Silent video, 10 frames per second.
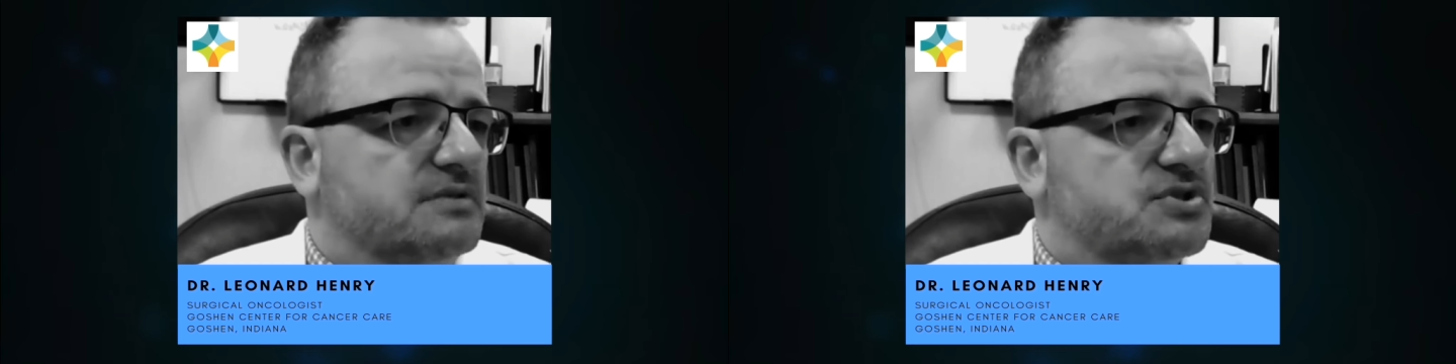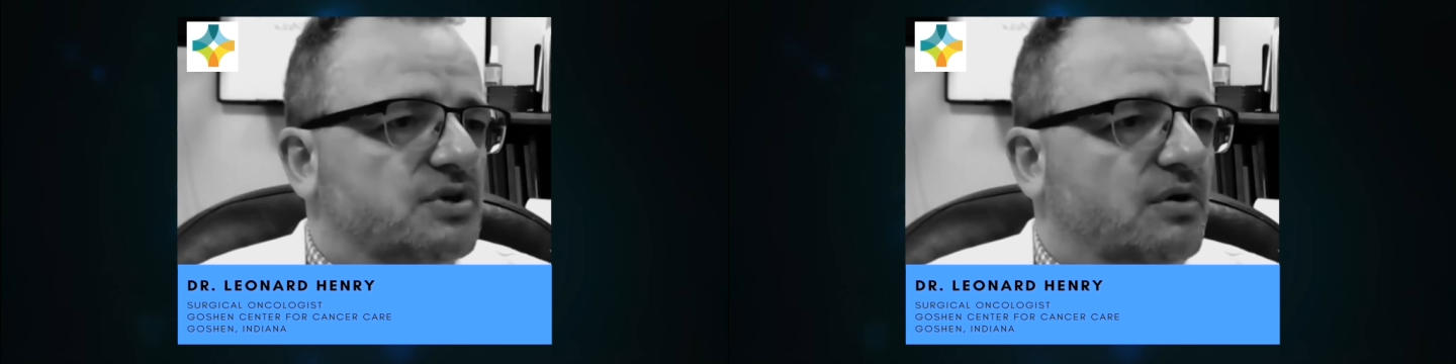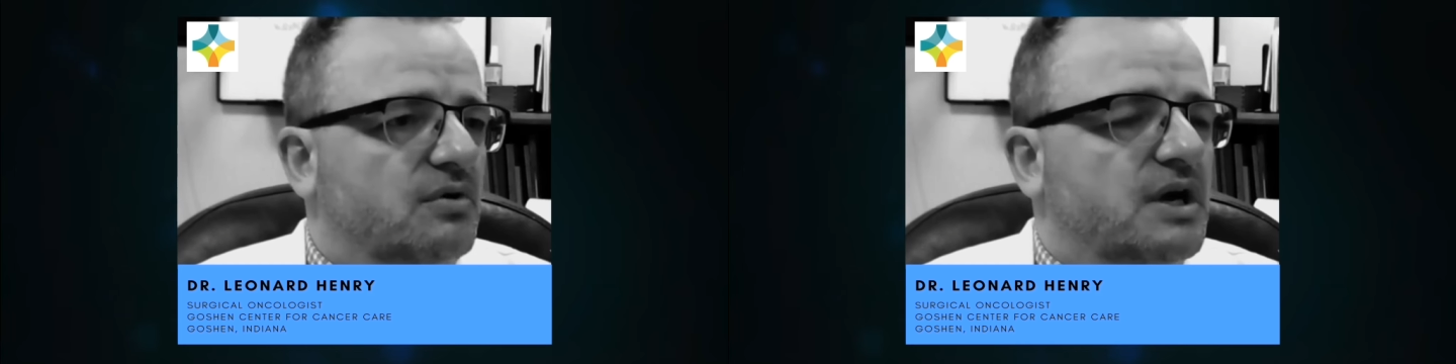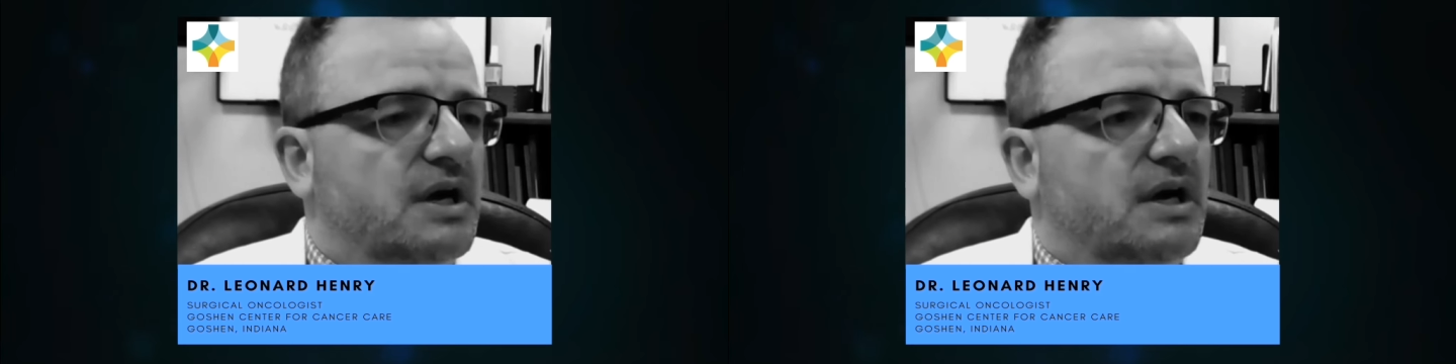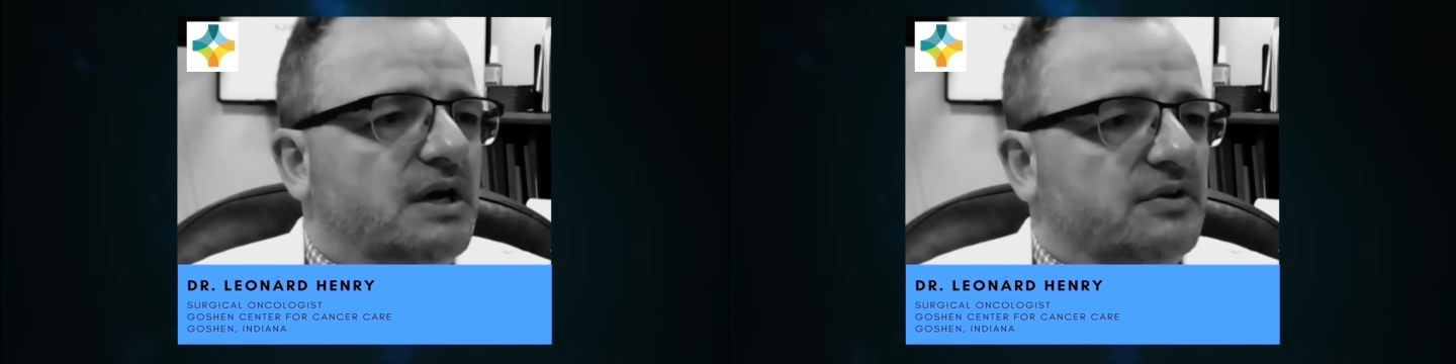So
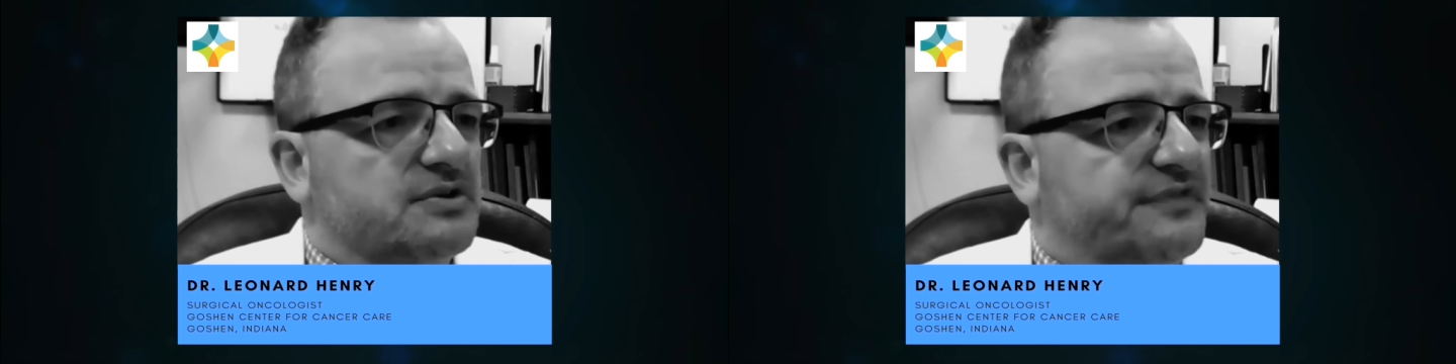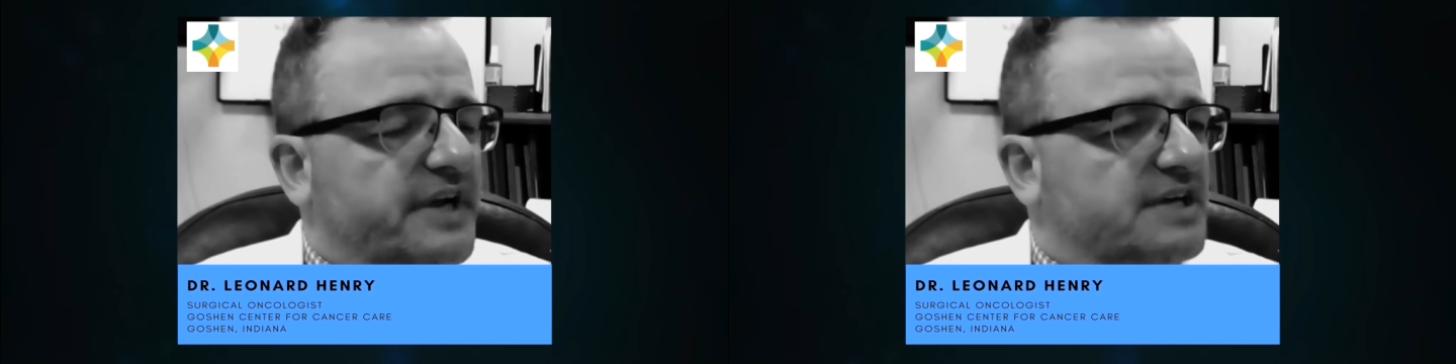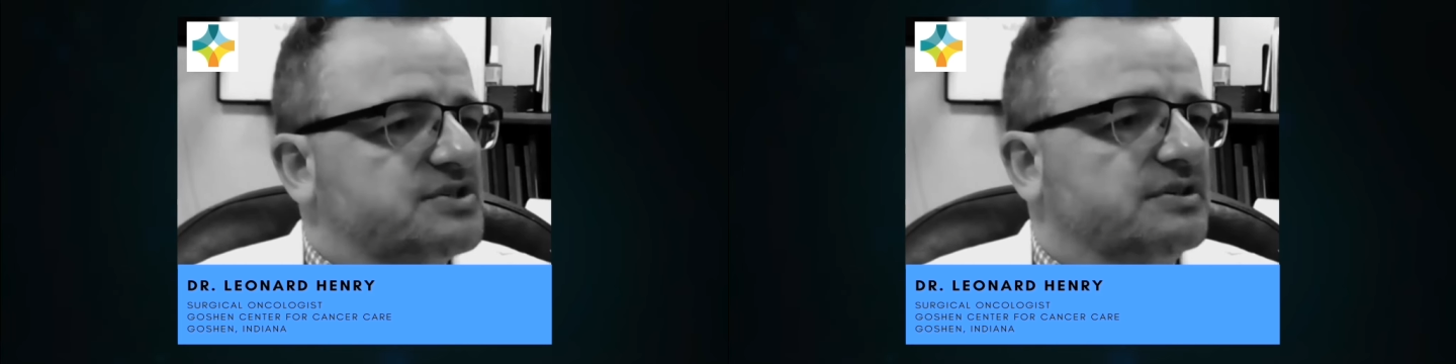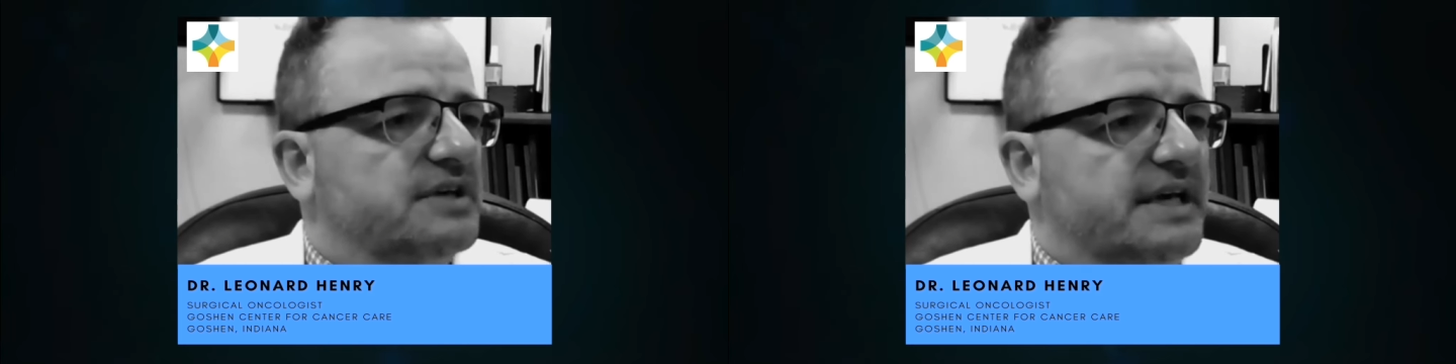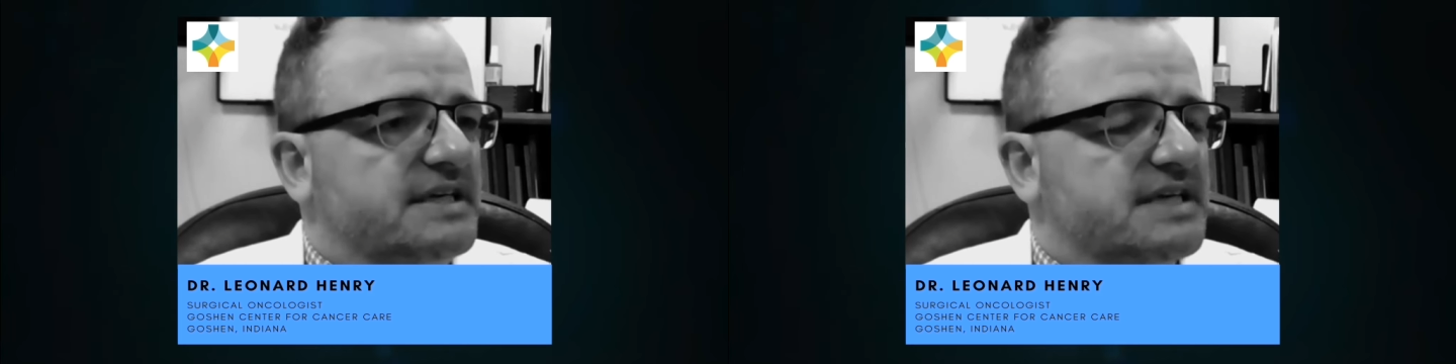there's financial
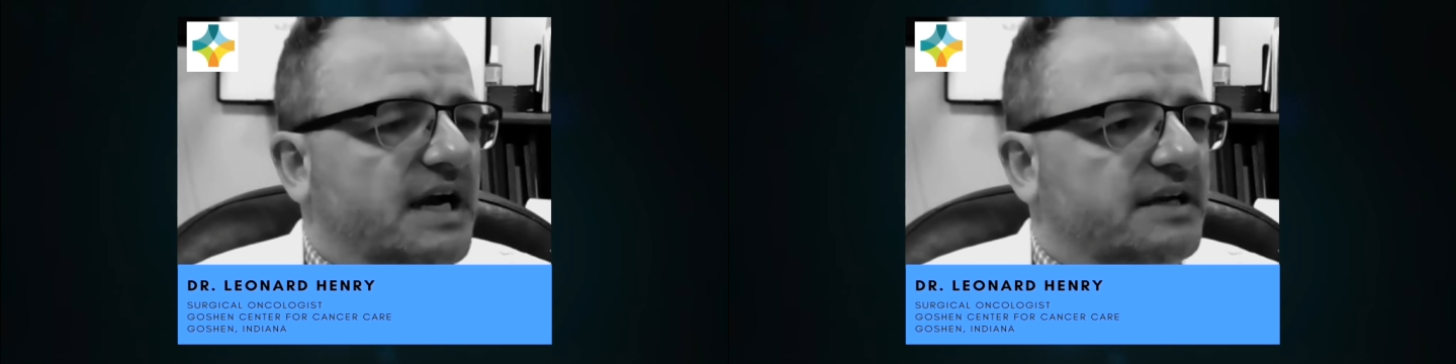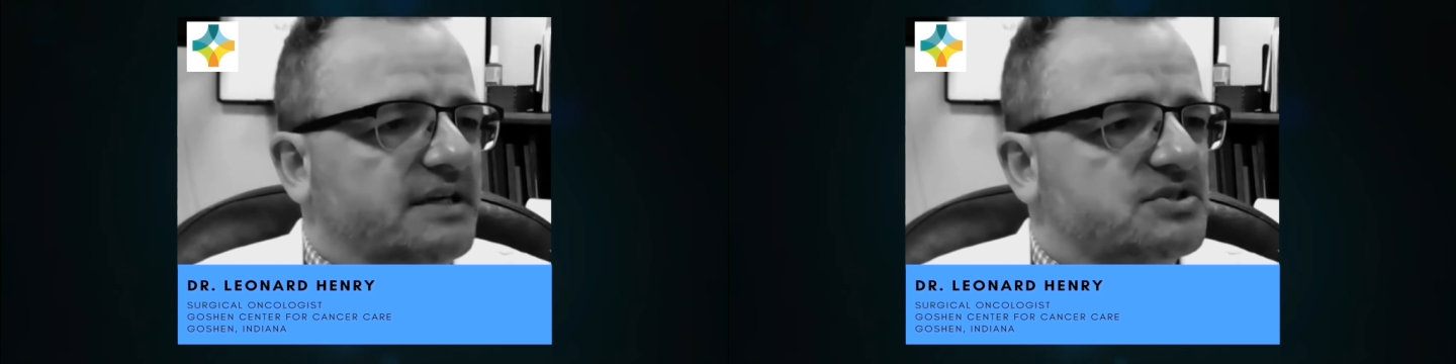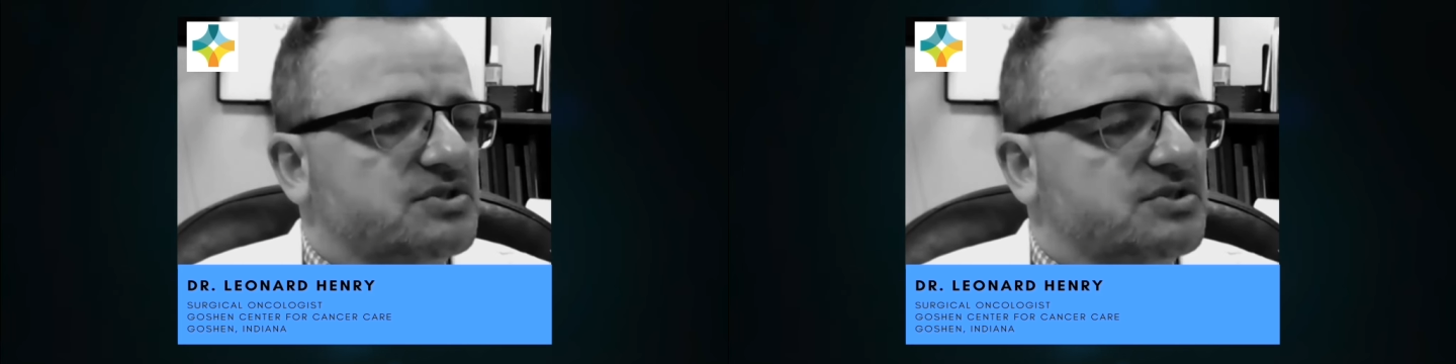anxieties